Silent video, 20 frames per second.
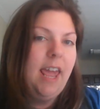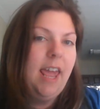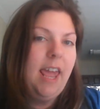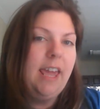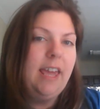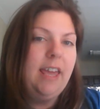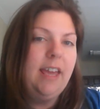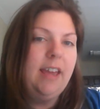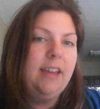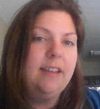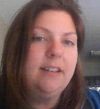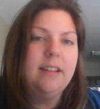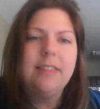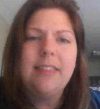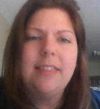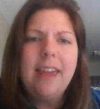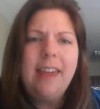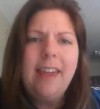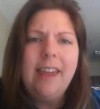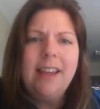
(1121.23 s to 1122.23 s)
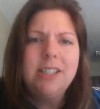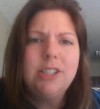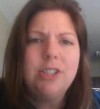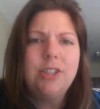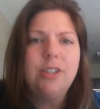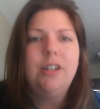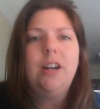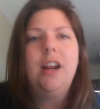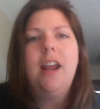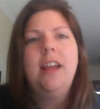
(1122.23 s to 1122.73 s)
and they
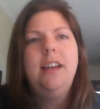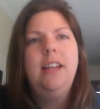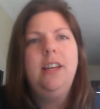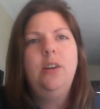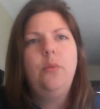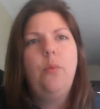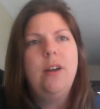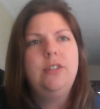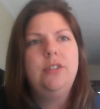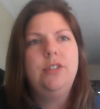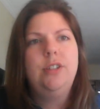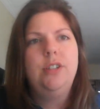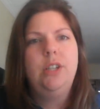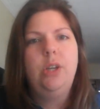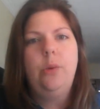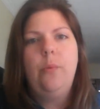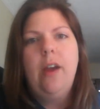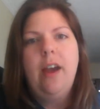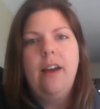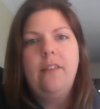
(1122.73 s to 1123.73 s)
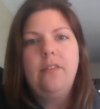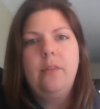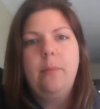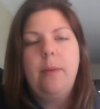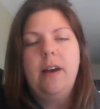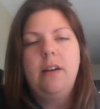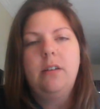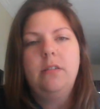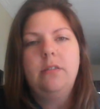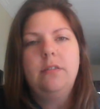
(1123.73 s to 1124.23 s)
answer any question you have
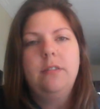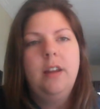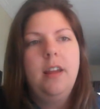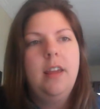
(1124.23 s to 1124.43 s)
about